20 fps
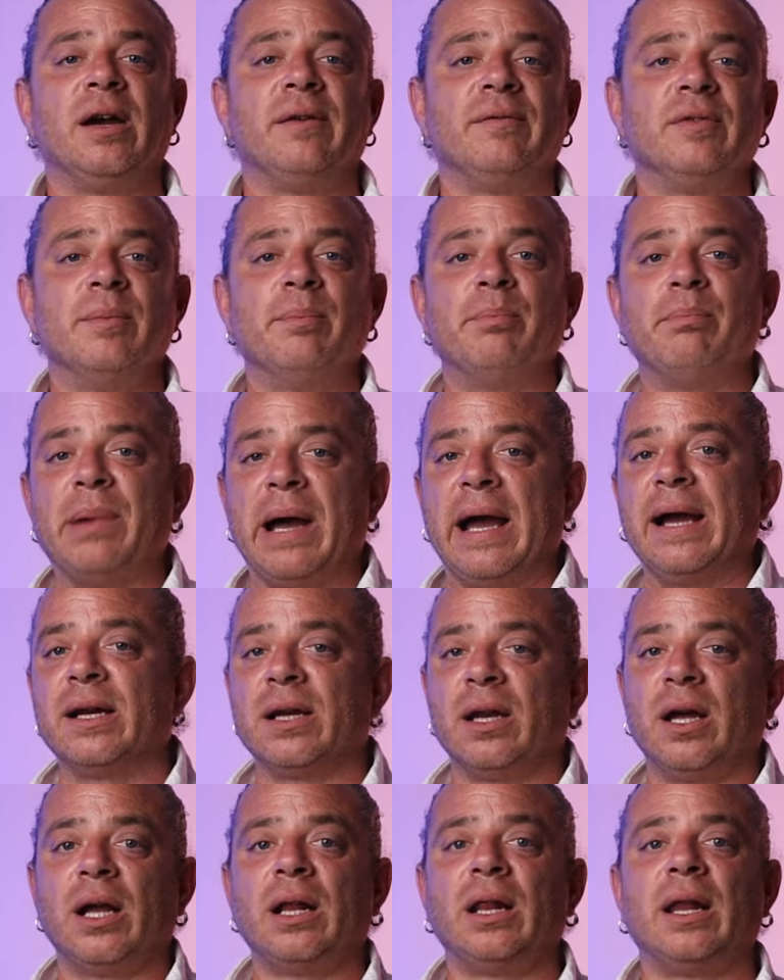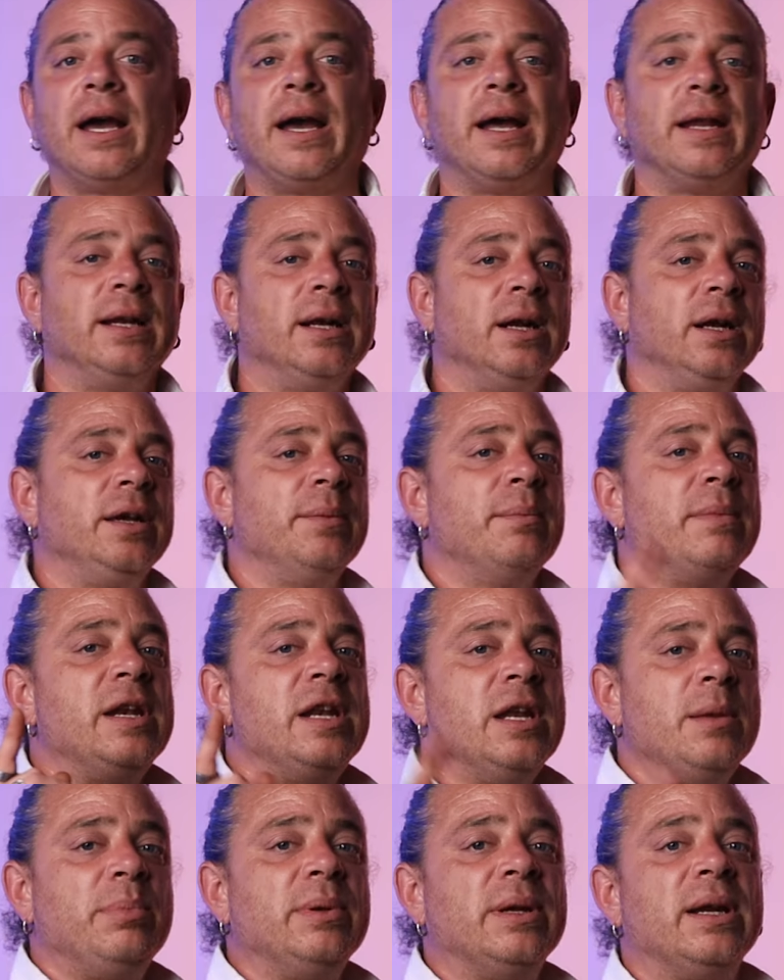have them back like that, and then I can
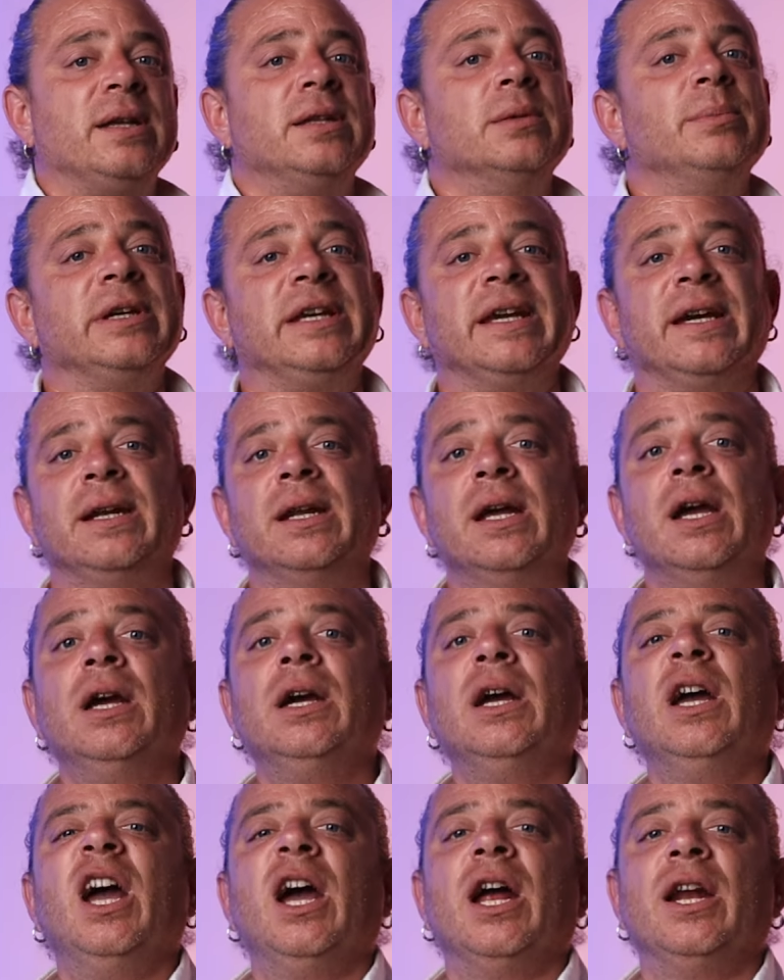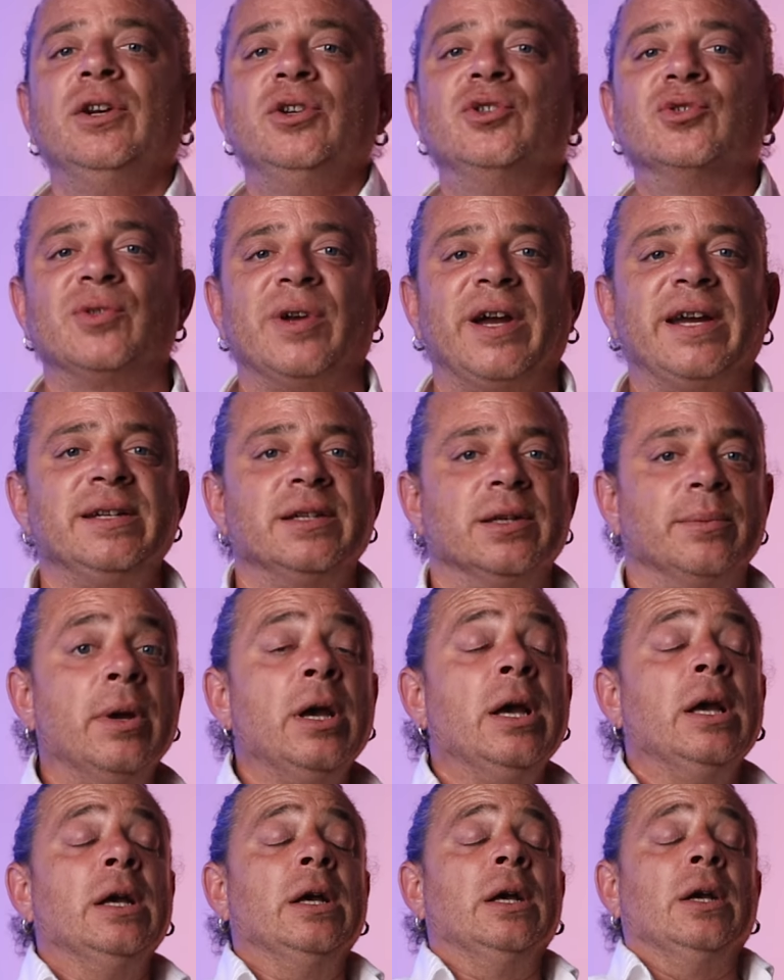manipulate them again and drain them.
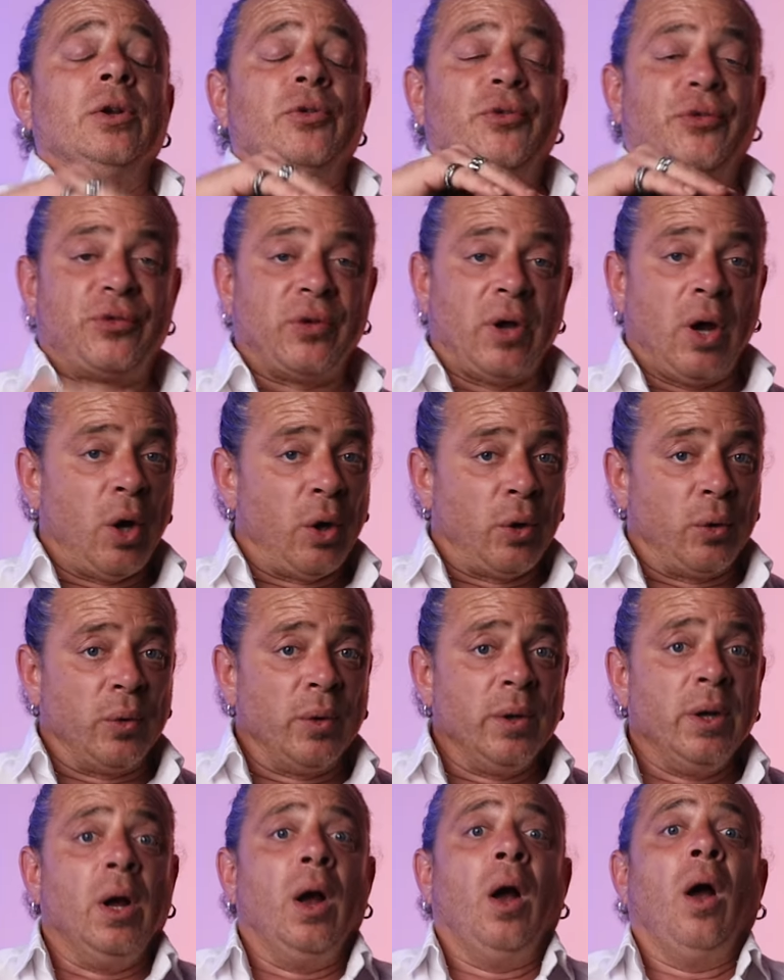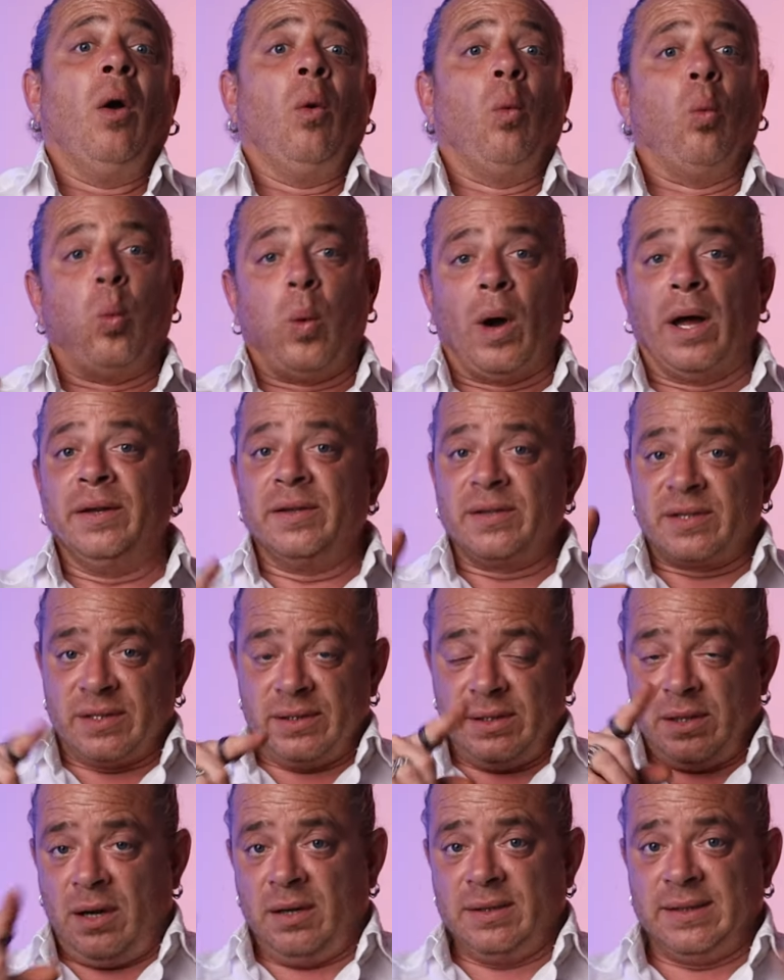So once a
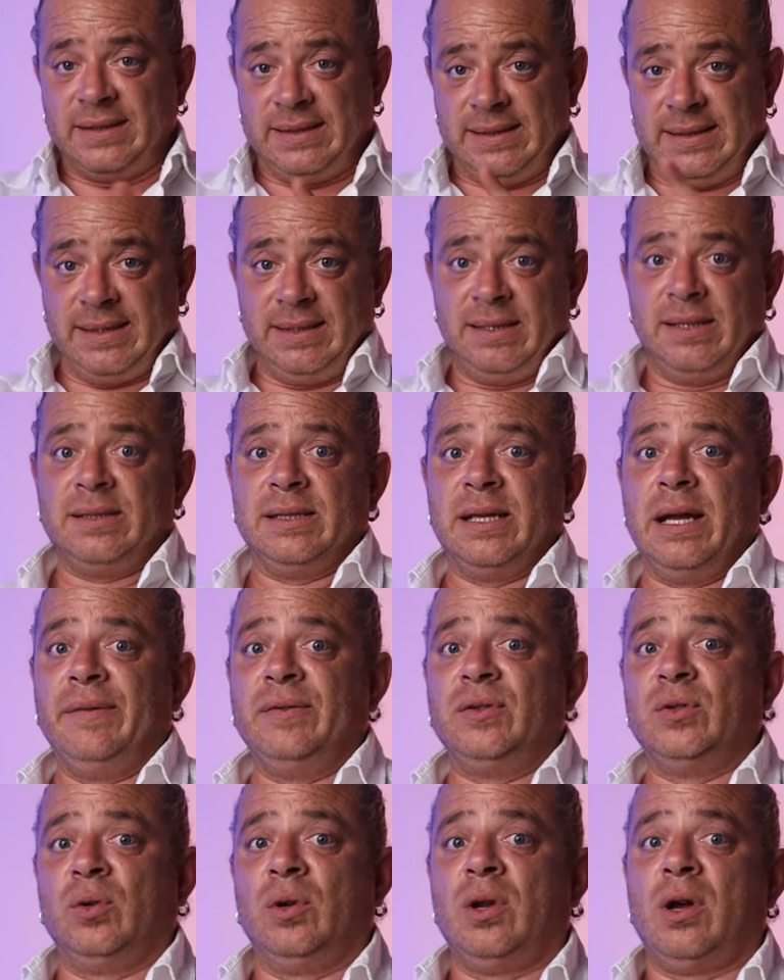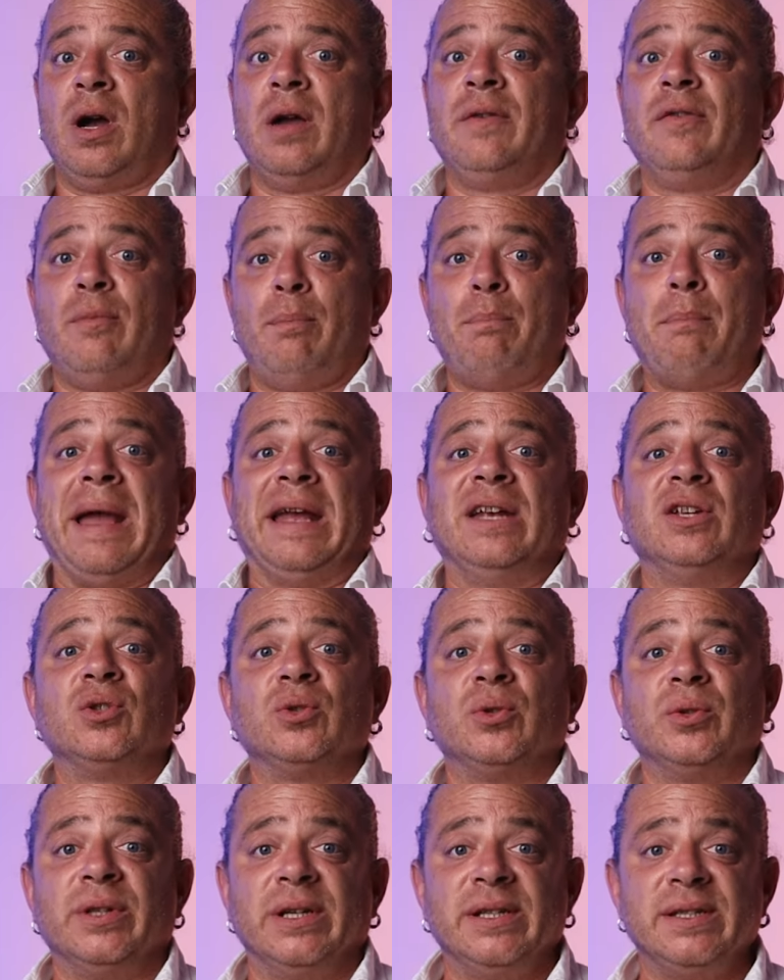narcissist has left your life, make
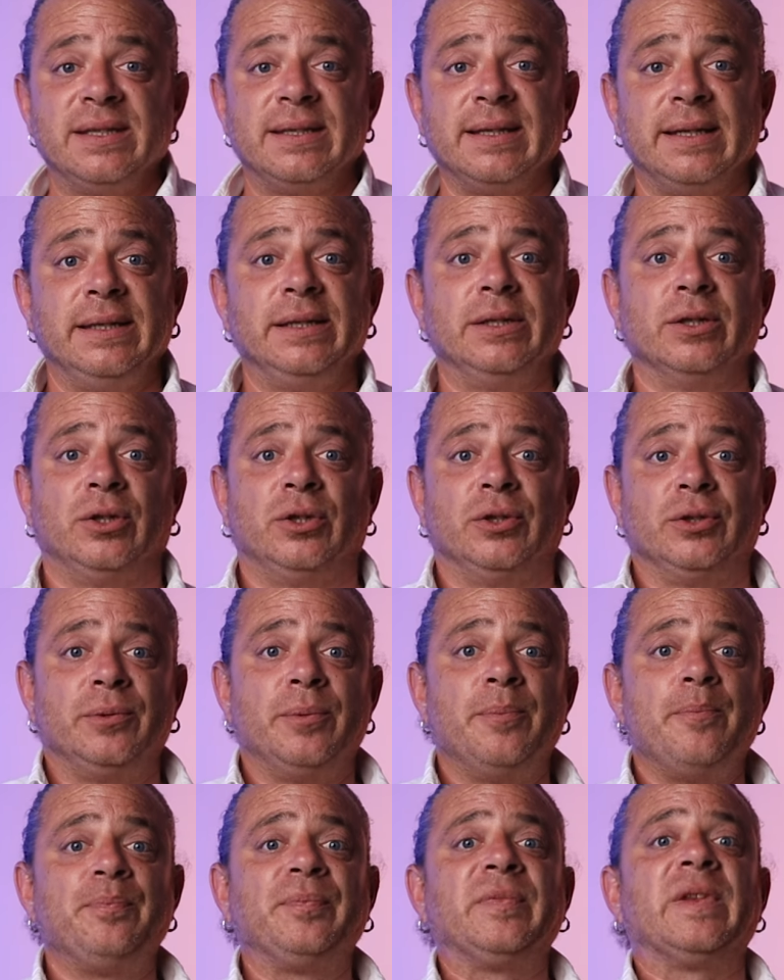sure they stay gone.